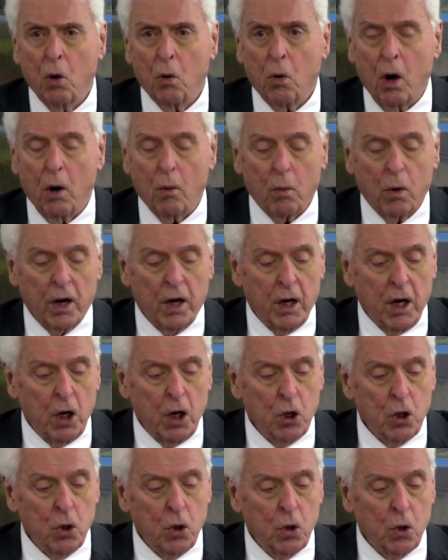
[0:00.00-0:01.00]
what we
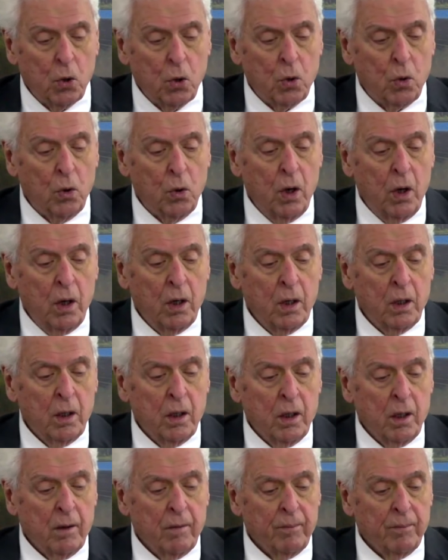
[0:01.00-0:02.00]
need to do
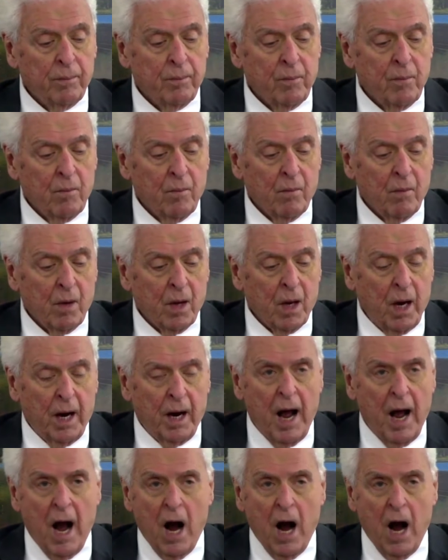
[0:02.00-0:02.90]
and